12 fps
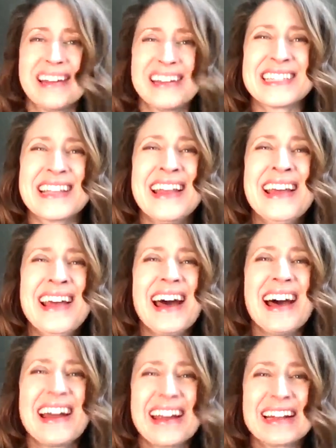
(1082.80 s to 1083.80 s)
else
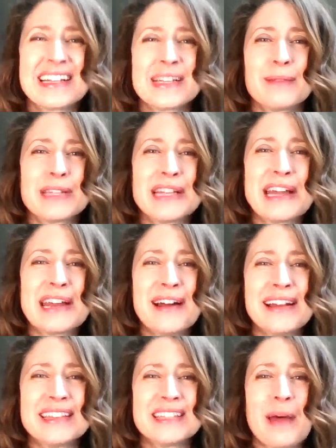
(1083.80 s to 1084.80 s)
getting some delayed
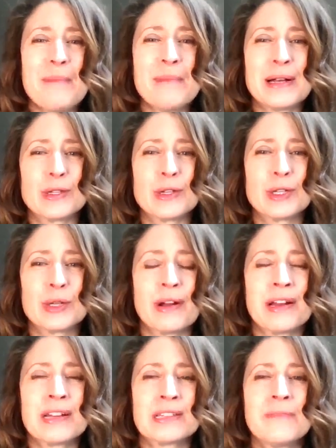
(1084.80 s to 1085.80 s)
onset muscle
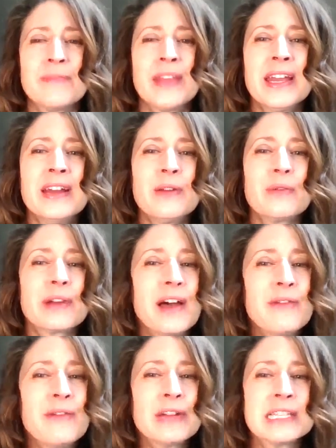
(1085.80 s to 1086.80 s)
soreness.
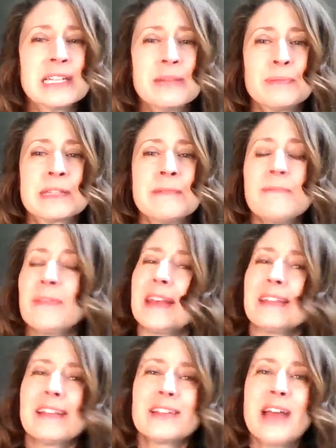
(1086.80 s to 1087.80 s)
Recovery tips,
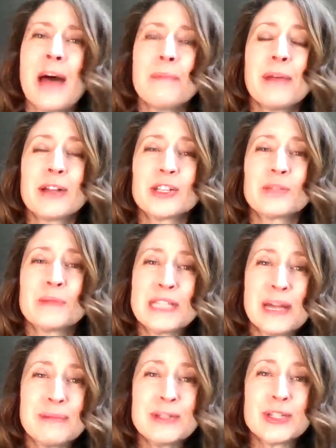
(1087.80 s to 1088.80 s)
there's not much that's been
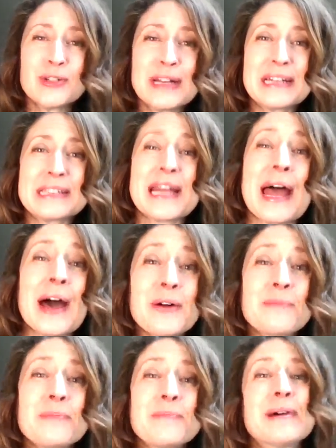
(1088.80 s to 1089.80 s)
demonstrated to
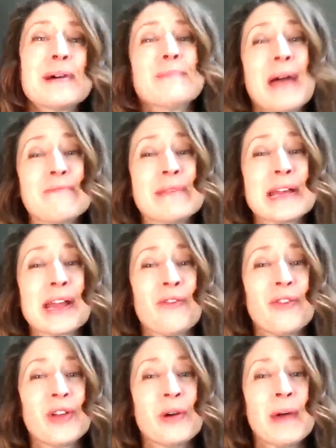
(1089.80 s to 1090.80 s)
help, but might make you
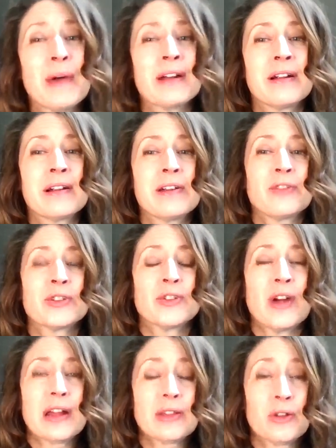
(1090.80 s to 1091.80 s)
feel better if you
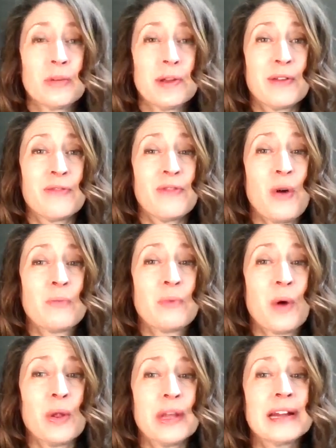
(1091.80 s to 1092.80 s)
try a little bit of foam
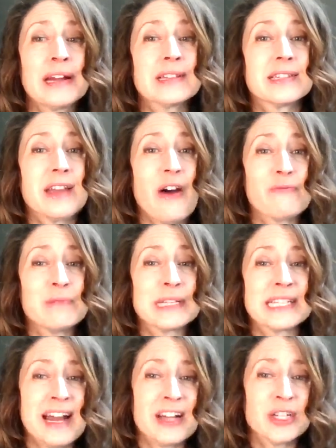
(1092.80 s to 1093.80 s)
rolling and
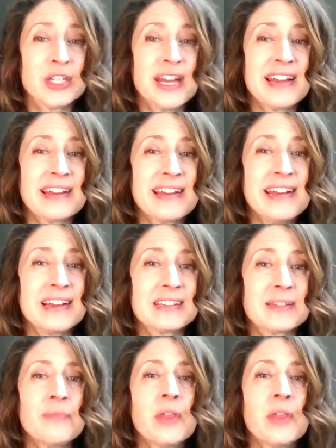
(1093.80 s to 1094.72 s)
self-massage techniques.